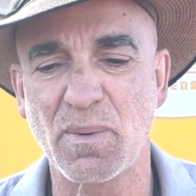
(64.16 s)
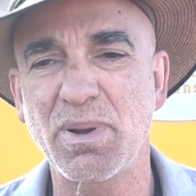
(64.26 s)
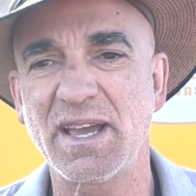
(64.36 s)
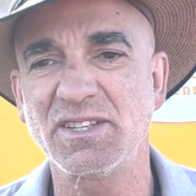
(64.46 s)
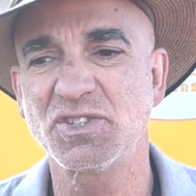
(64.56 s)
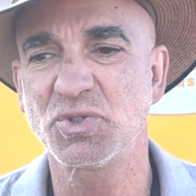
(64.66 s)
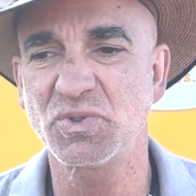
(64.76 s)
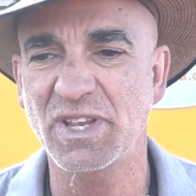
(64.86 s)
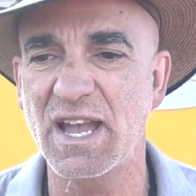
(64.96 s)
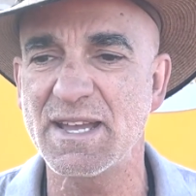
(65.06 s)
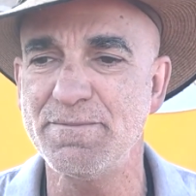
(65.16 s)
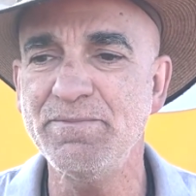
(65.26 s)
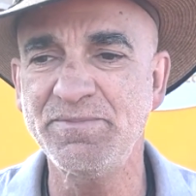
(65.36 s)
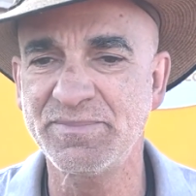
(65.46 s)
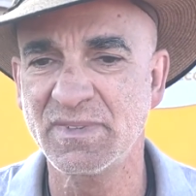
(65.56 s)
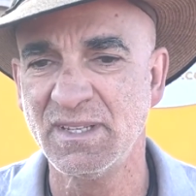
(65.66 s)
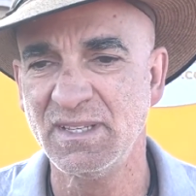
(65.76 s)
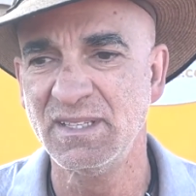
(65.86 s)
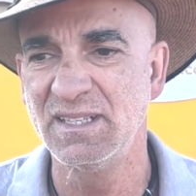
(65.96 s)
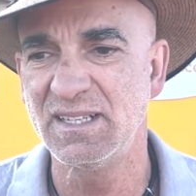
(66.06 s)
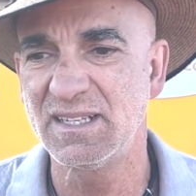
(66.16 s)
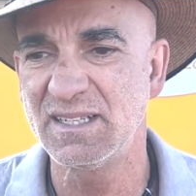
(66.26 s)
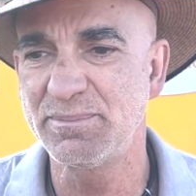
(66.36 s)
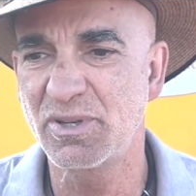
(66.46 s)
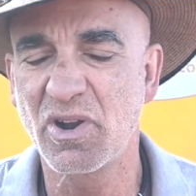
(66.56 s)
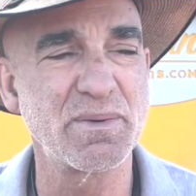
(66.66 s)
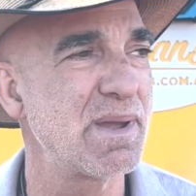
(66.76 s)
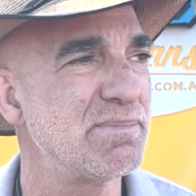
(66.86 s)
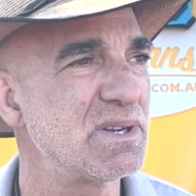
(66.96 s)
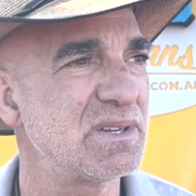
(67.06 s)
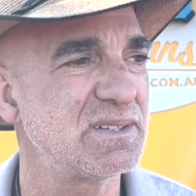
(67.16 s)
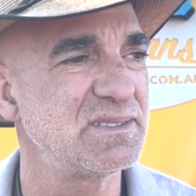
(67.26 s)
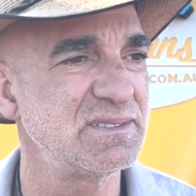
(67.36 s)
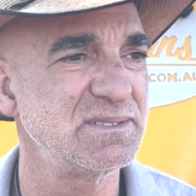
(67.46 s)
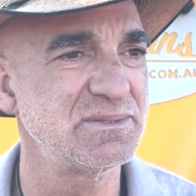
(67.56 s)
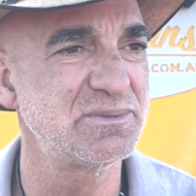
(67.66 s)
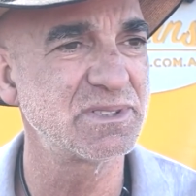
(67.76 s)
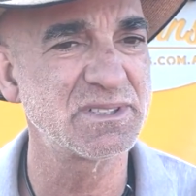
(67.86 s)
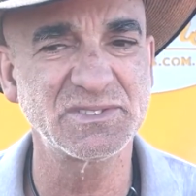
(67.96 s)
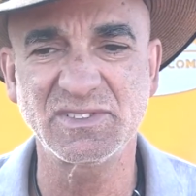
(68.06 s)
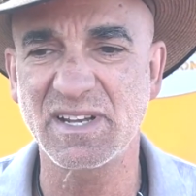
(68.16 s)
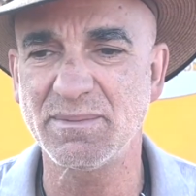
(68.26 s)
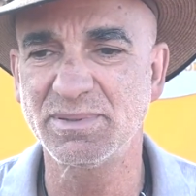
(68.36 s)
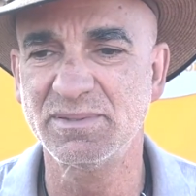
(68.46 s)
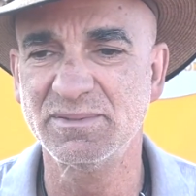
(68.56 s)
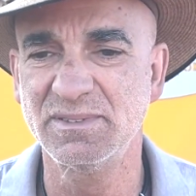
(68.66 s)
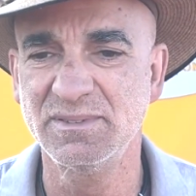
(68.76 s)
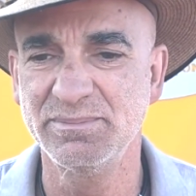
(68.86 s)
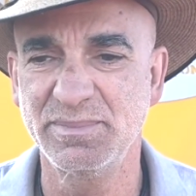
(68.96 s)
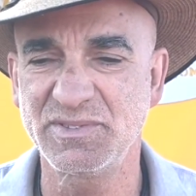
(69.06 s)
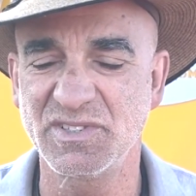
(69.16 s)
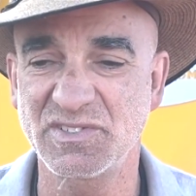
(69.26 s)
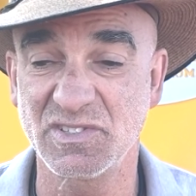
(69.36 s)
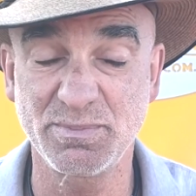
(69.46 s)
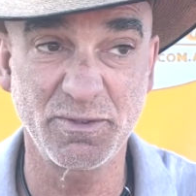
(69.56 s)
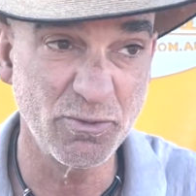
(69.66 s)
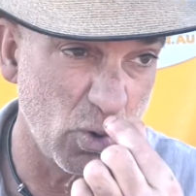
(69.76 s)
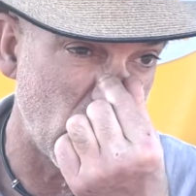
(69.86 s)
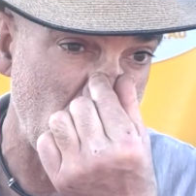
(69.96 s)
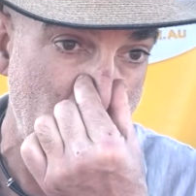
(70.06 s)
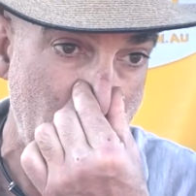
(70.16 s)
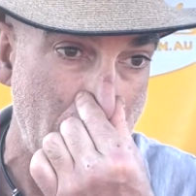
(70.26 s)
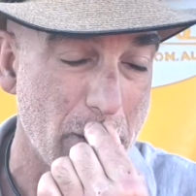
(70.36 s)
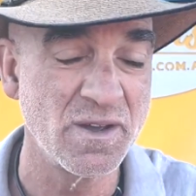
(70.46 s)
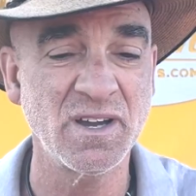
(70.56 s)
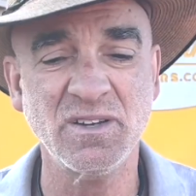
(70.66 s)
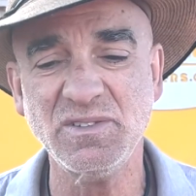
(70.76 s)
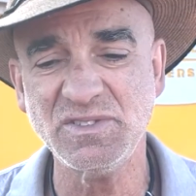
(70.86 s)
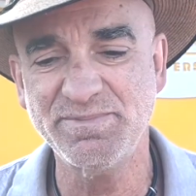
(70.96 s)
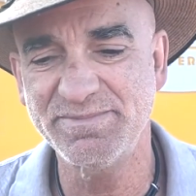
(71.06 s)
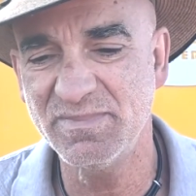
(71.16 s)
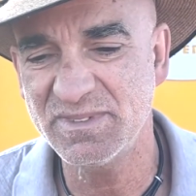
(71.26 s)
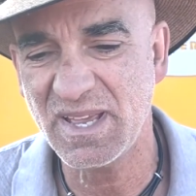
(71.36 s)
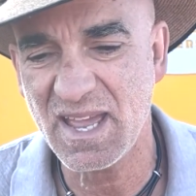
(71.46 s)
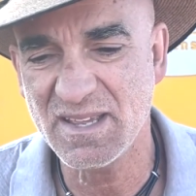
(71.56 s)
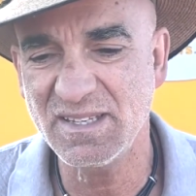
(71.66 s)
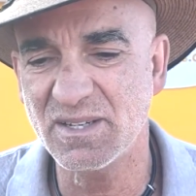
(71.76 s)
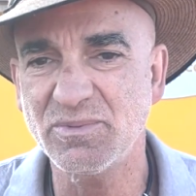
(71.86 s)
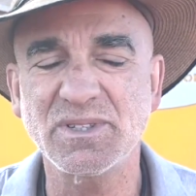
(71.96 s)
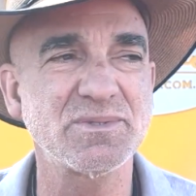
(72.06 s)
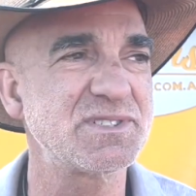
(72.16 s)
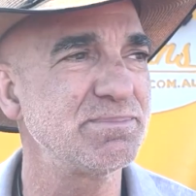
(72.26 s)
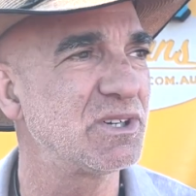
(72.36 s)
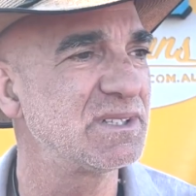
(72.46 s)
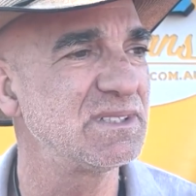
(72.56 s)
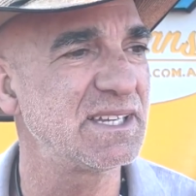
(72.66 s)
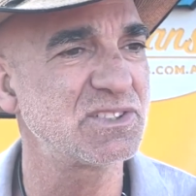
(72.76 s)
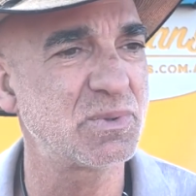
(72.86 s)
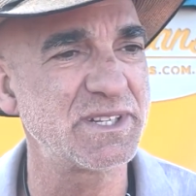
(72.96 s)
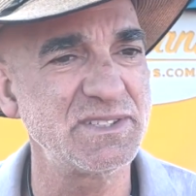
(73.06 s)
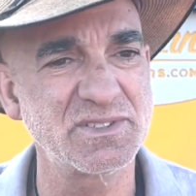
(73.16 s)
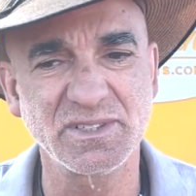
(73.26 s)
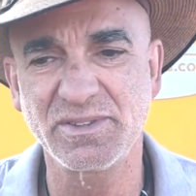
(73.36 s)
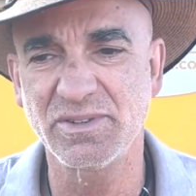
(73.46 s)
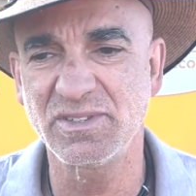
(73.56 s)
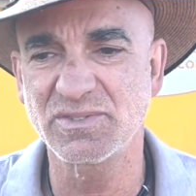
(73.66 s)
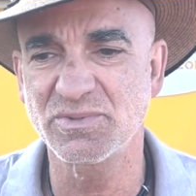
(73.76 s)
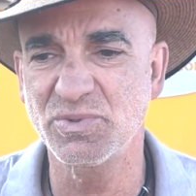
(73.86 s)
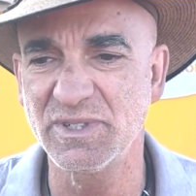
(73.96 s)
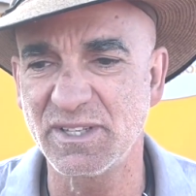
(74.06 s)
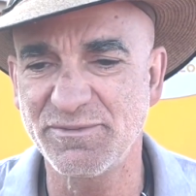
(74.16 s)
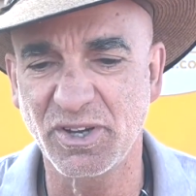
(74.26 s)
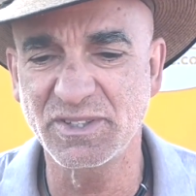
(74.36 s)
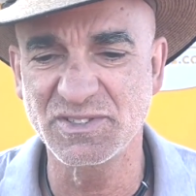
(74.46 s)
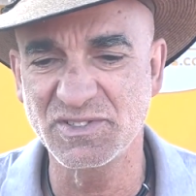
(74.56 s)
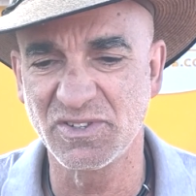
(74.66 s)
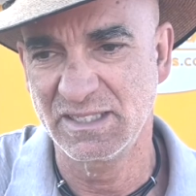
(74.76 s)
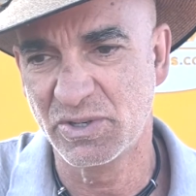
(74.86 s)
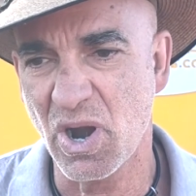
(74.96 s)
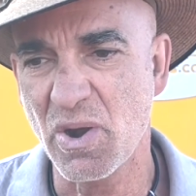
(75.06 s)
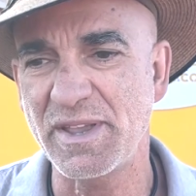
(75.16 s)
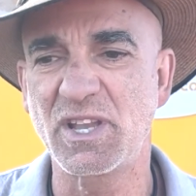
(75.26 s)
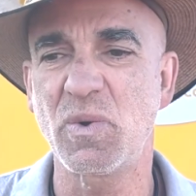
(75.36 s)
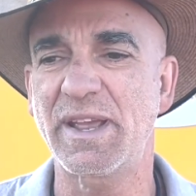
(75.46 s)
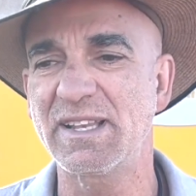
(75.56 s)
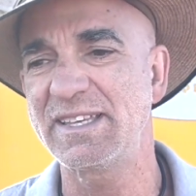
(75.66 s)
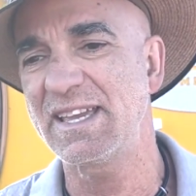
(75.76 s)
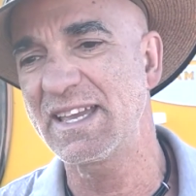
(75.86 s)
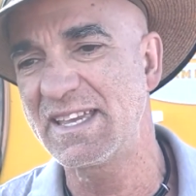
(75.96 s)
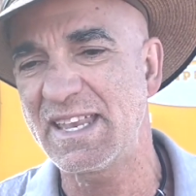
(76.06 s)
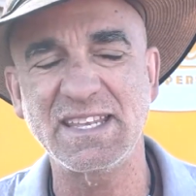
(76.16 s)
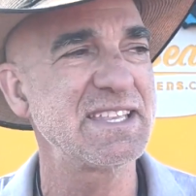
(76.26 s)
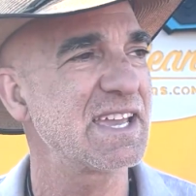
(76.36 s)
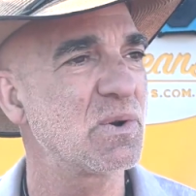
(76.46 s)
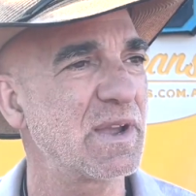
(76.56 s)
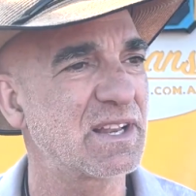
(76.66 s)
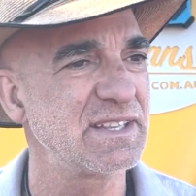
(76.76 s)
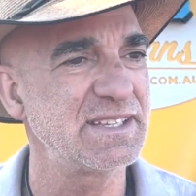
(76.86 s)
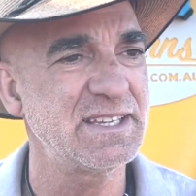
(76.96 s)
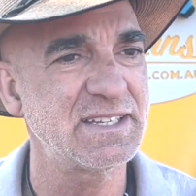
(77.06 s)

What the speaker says: playing the short game. But I remember when I set up businesses before, I was, when I was in my late 20s, early 30s, I was really focused on growing quickly and getting there quickly,